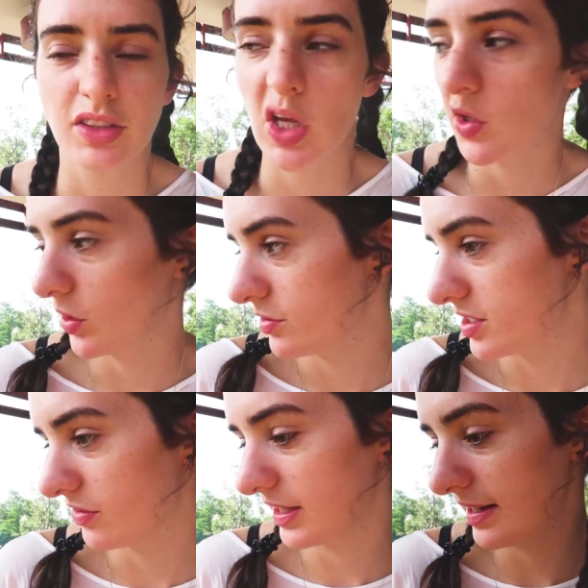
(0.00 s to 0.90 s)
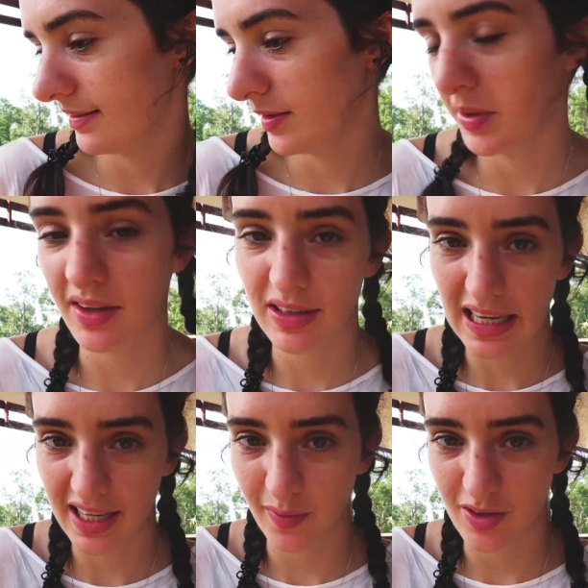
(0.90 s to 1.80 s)
So there's definitely a little bit of a
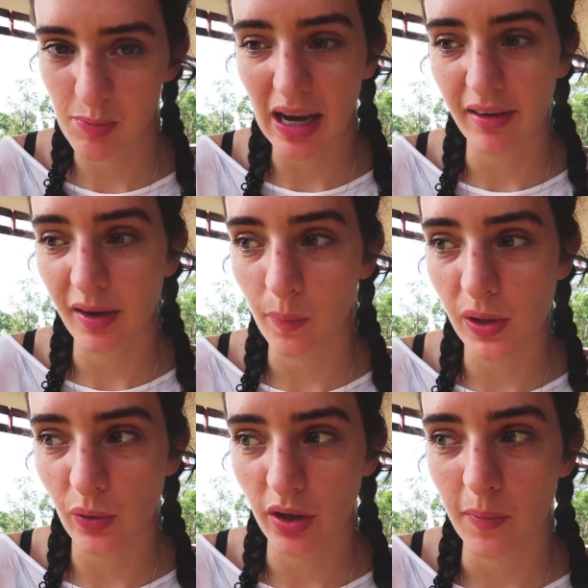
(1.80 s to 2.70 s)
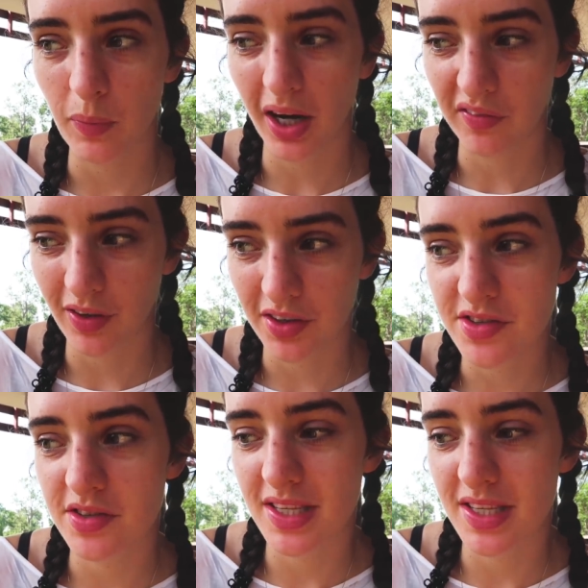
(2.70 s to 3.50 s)
language barrier when we ordered breakfast,